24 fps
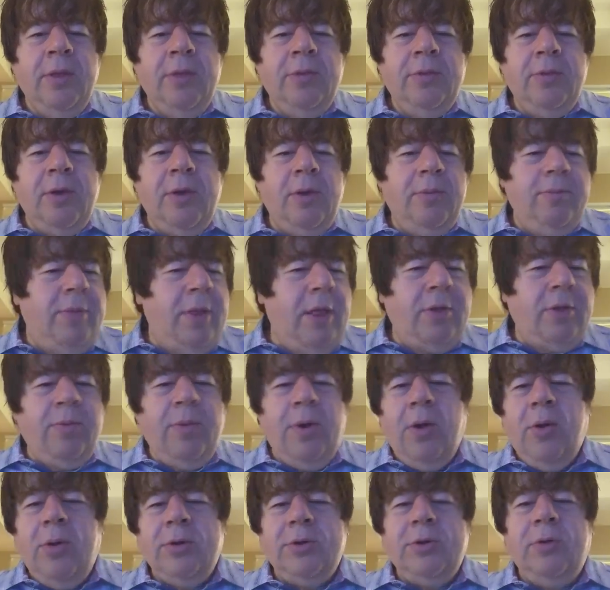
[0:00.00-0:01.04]
So that's
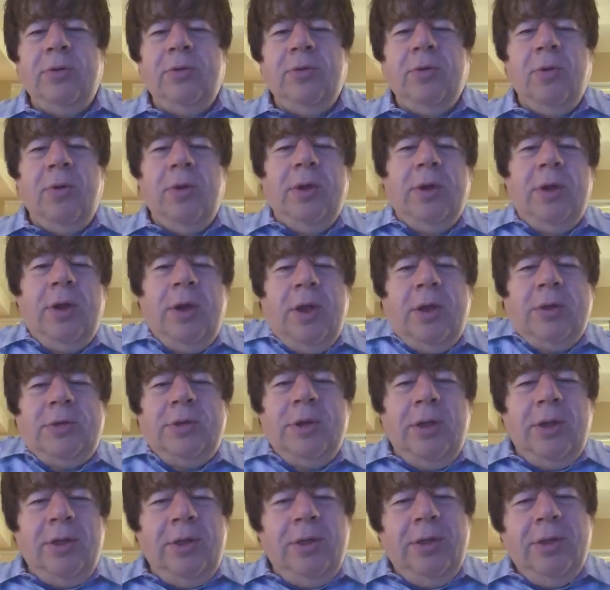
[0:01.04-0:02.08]
my origin story in a
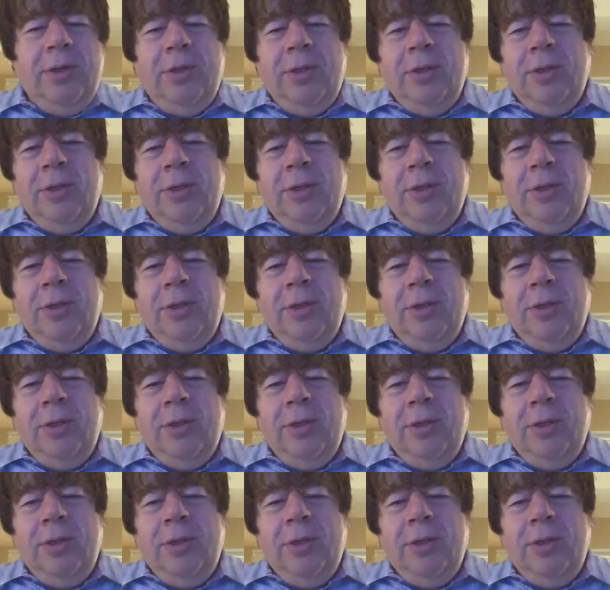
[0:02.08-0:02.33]
nutshell.